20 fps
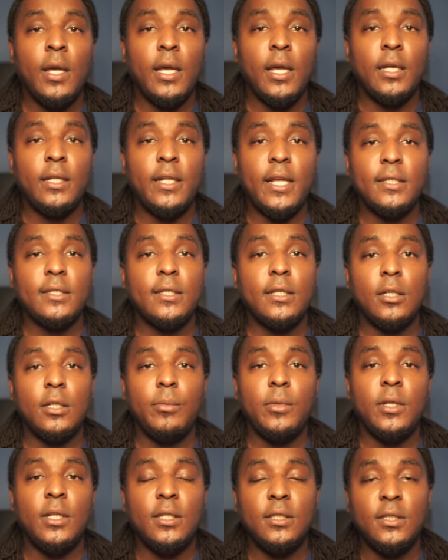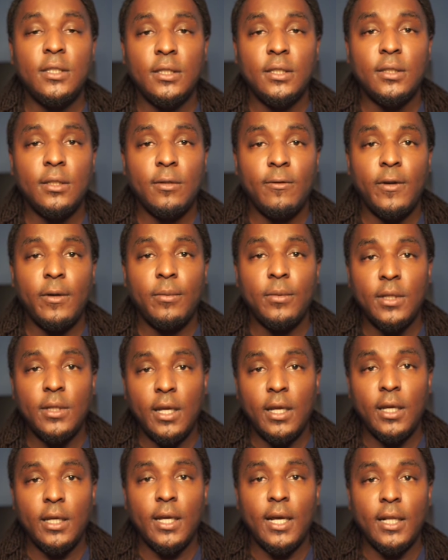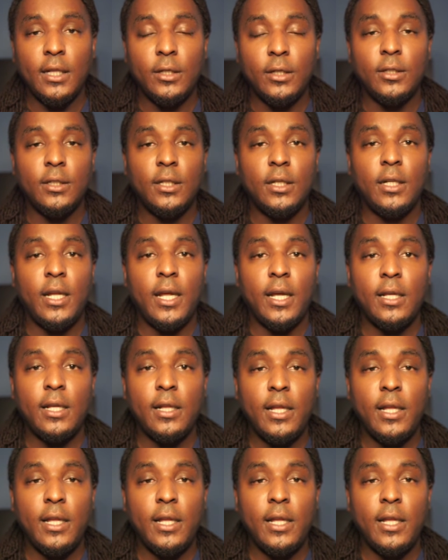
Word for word: And that's gonna be the gist of everything I learned in that